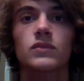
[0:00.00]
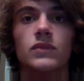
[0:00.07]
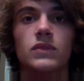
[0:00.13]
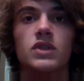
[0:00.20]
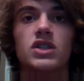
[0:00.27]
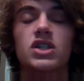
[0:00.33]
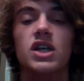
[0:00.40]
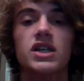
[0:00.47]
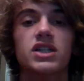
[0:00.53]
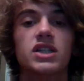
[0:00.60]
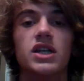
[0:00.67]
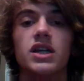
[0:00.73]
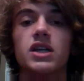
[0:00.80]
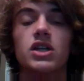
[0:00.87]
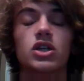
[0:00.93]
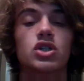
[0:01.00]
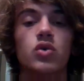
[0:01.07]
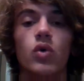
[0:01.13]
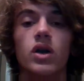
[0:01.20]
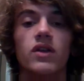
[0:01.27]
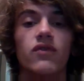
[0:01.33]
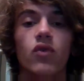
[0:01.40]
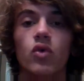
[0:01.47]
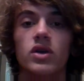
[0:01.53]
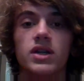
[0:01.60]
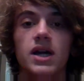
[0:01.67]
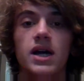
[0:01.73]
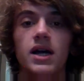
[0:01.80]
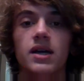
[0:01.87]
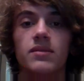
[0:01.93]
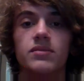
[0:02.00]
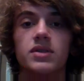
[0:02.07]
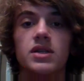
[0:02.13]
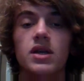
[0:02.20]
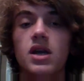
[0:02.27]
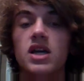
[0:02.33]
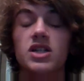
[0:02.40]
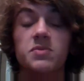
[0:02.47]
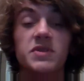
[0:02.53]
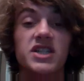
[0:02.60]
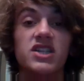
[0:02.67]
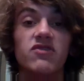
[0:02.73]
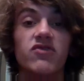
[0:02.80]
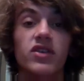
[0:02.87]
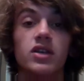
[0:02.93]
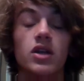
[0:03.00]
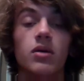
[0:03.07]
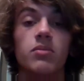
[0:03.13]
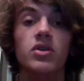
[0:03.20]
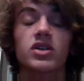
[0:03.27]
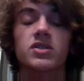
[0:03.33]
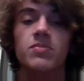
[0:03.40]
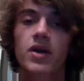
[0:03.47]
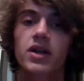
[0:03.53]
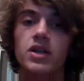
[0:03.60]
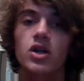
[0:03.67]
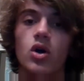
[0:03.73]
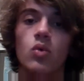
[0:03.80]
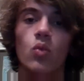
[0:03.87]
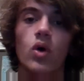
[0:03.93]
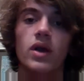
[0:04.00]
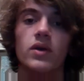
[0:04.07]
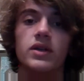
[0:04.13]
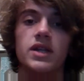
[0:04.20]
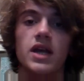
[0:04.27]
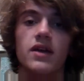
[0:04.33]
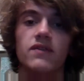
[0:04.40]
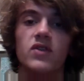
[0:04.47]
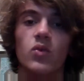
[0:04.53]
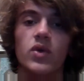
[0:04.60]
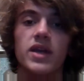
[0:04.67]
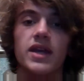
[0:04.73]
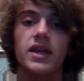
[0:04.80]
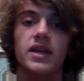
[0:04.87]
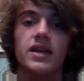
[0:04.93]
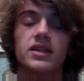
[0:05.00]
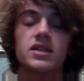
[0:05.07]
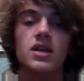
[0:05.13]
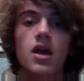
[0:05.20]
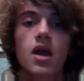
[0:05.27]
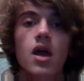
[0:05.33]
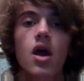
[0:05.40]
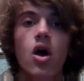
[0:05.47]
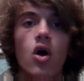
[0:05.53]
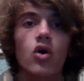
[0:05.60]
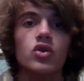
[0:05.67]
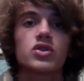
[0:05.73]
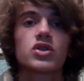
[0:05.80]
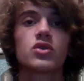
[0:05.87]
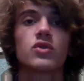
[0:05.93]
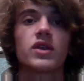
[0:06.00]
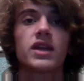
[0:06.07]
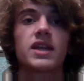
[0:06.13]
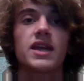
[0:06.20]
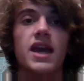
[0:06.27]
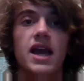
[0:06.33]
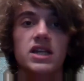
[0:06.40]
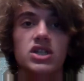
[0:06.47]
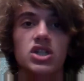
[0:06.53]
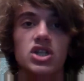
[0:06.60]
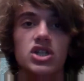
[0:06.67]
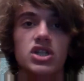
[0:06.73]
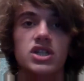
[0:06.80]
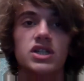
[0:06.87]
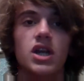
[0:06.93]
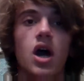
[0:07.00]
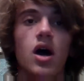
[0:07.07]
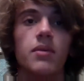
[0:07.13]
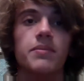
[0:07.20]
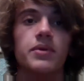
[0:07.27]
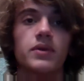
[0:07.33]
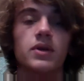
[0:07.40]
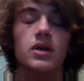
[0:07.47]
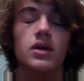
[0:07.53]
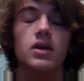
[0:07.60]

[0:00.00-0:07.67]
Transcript: 16 to 24 times, a specific number depending on what day of the week it is. Also that he has to stop